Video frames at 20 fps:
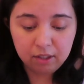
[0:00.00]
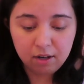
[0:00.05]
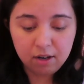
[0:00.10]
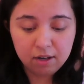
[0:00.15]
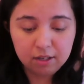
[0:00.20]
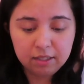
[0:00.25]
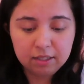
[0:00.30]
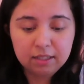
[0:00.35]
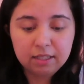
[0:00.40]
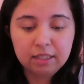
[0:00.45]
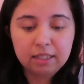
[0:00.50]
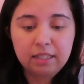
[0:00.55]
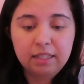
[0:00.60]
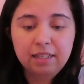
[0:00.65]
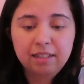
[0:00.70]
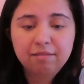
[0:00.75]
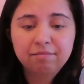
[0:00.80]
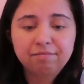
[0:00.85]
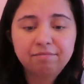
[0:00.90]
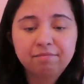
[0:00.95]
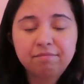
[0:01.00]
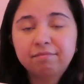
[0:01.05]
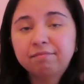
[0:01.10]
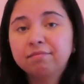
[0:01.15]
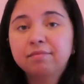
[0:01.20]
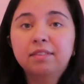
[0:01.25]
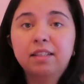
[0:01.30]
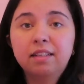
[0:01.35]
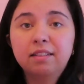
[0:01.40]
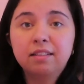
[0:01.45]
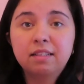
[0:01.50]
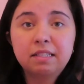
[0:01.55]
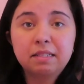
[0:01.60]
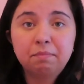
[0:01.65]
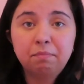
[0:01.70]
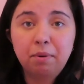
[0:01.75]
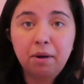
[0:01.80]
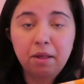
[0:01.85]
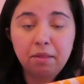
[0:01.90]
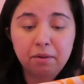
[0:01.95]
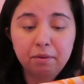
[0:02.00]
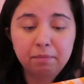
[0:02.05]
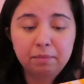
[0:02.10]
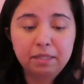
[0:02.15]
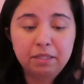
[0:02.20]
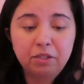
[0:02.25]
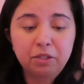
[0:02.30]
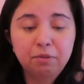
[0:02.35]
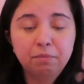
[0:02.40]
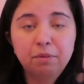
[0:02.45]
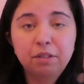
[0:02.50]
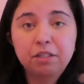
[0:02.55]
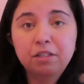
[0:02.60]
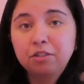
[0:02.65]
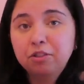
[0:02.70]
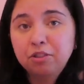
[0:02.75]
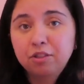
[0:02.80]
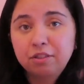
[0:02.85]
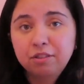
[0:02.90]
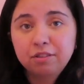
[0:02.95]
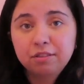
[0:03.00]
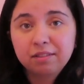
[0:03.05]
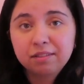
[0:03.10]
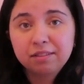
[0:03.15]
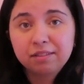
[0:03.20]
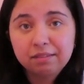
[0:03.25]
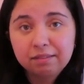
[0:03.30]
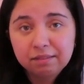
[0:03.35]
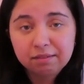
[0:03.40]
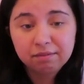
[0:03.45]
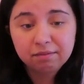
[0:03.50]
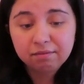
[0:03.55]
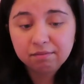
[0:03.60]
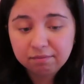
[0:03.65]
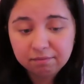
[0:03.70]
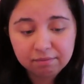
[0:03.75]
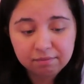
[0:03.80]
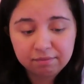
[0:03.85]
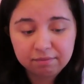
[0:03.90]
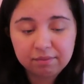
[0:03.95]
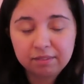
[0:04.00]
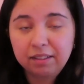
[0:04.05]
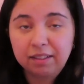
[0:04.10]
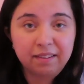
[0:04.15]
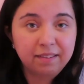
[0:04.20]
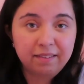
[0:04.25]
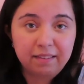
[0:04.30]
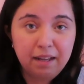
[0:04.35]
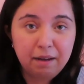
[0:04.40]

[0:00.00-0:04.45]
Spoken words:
honestly, that doesn't bother me too much at